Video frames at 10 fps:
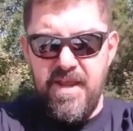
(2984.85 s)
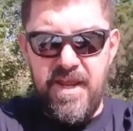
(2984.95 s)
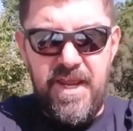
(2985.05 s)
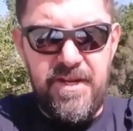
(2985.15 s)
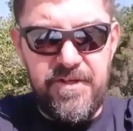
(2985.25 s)

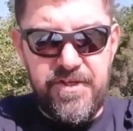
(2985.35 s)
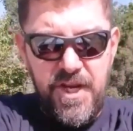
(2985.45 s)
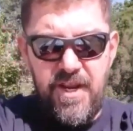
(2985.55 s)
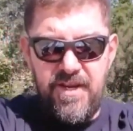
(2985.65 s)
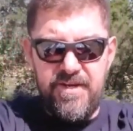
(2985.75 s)
In
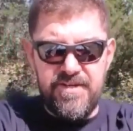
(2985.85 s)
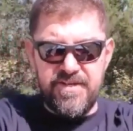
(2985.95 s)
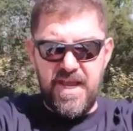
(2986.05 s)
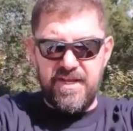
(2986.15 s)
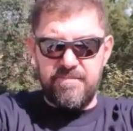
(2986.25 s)

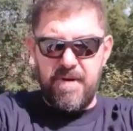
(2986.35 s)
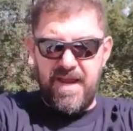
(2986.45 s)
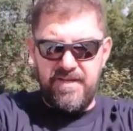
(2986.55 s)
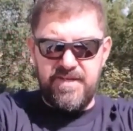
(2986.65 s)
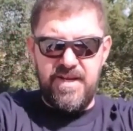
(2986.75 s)
Jesus'
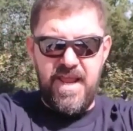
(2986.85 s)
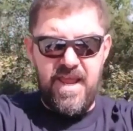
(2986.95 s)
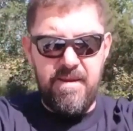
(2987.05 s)
mighty name.